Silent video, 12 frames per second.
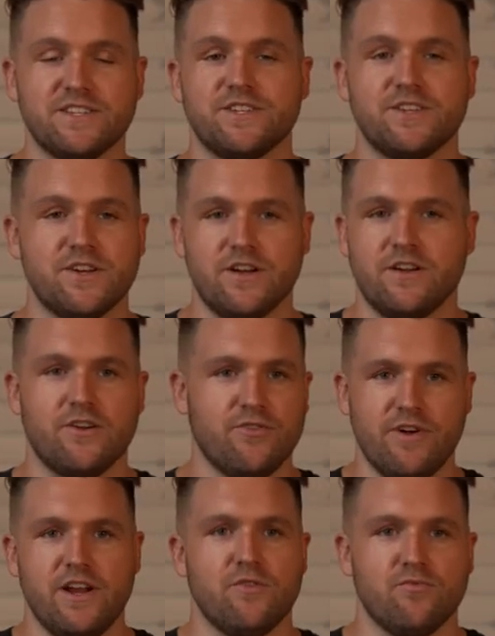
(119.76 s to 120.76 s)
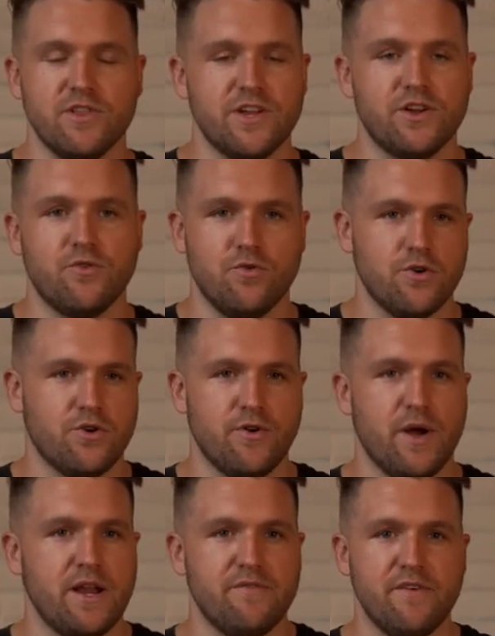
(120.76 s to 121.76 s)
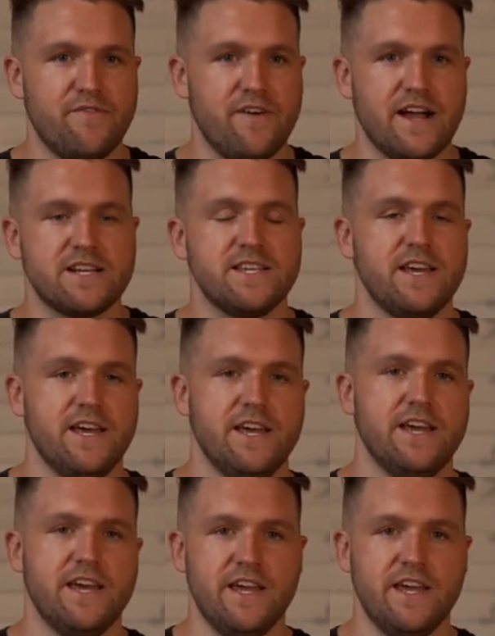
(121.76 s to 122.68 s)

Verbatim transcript: and try out different things all the time.